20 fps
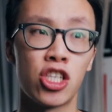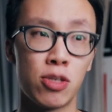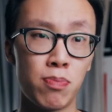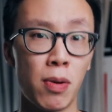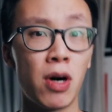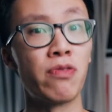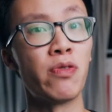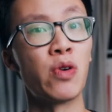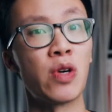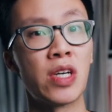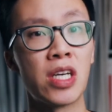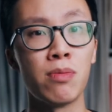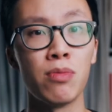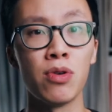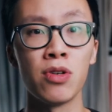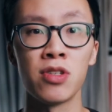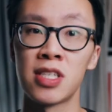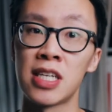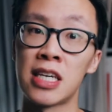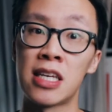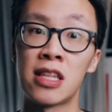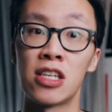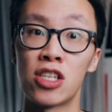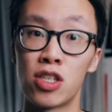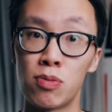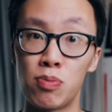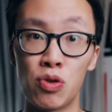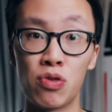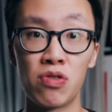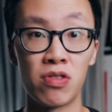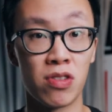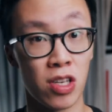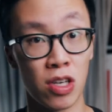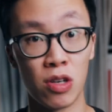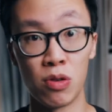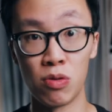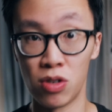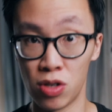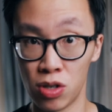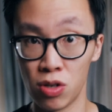smartphone gimbals like the Smooth
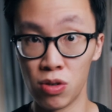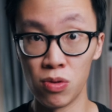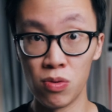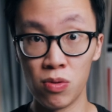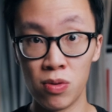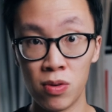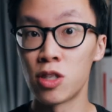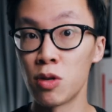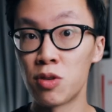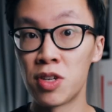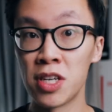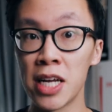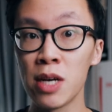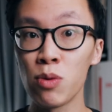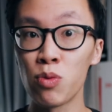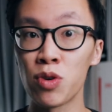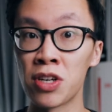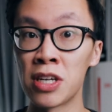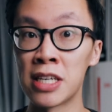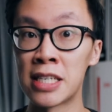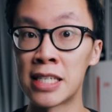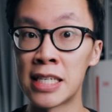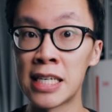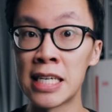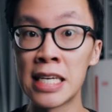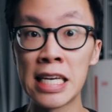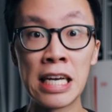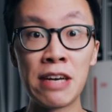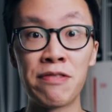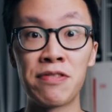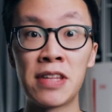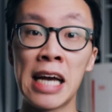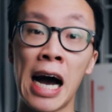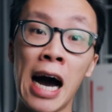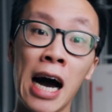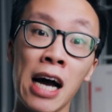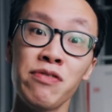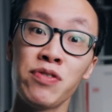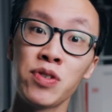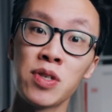Q2. So today we're gonna see if the
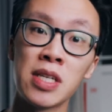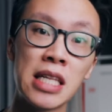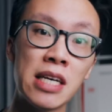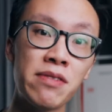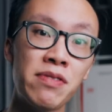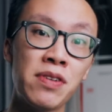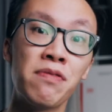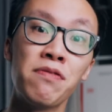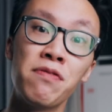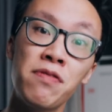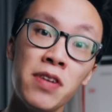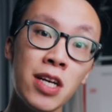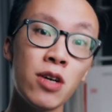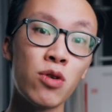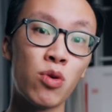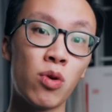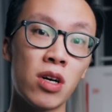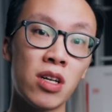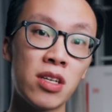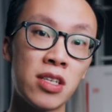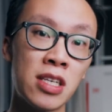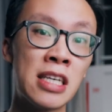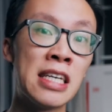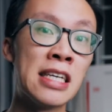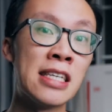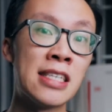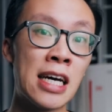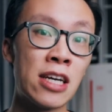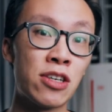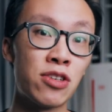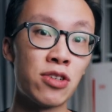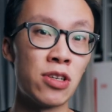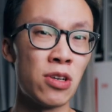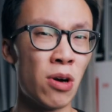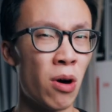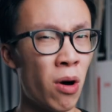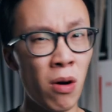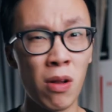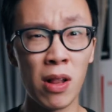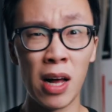iPhone 11 video quality is actually
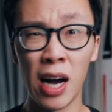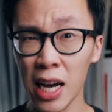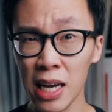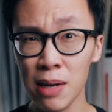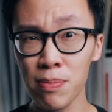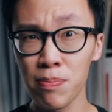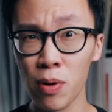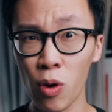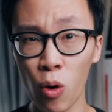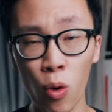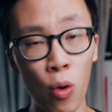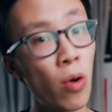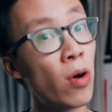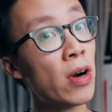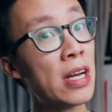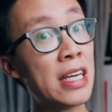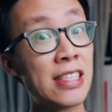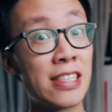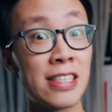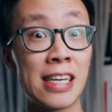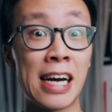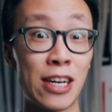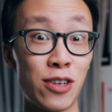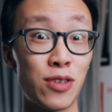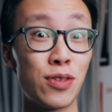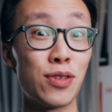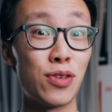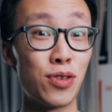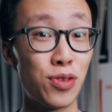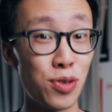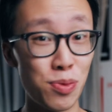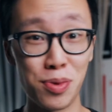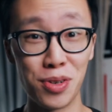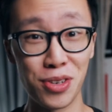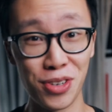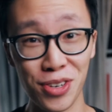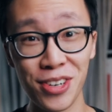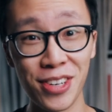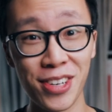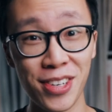all hype or is it actually super
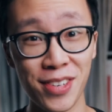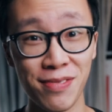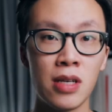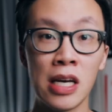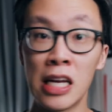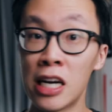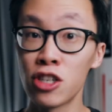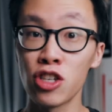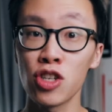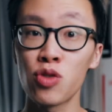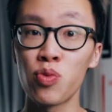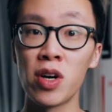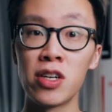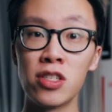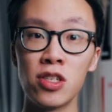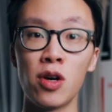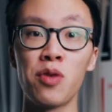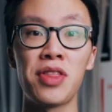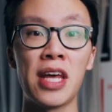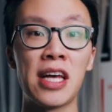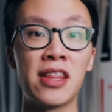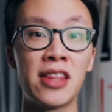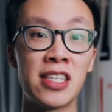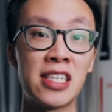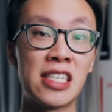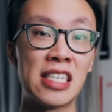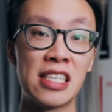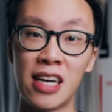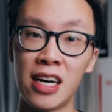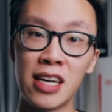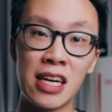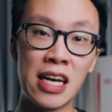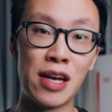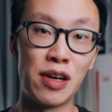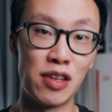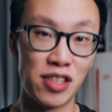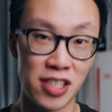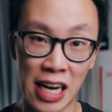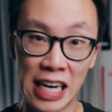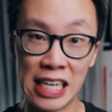good. And I just want to note that this is not
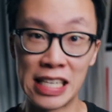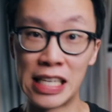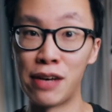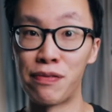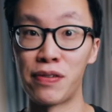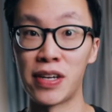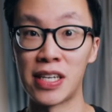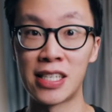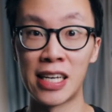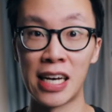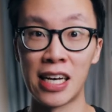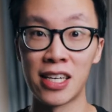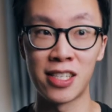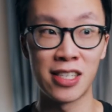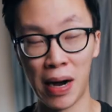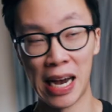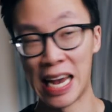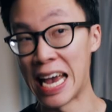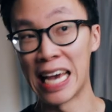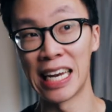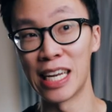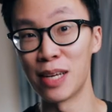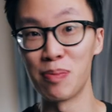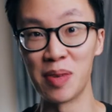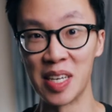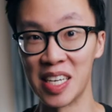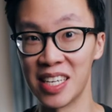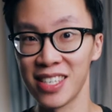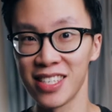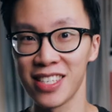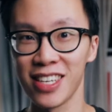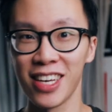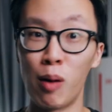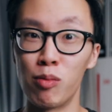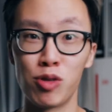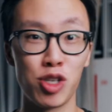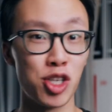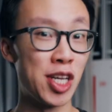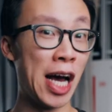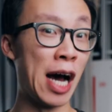a scientific test by any means.
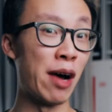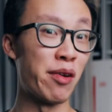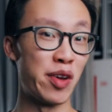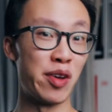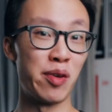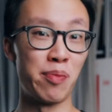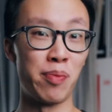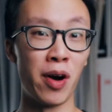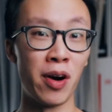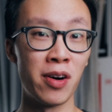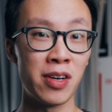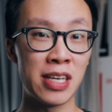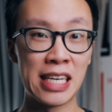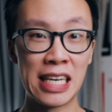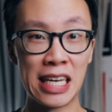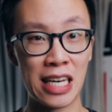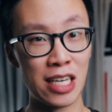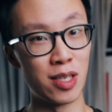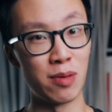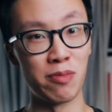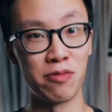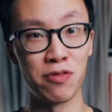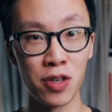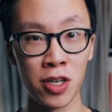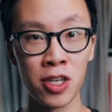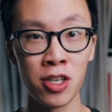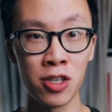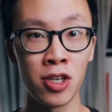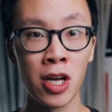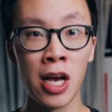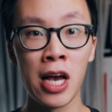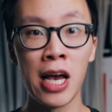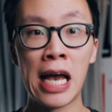I'm just out at a park getting some footage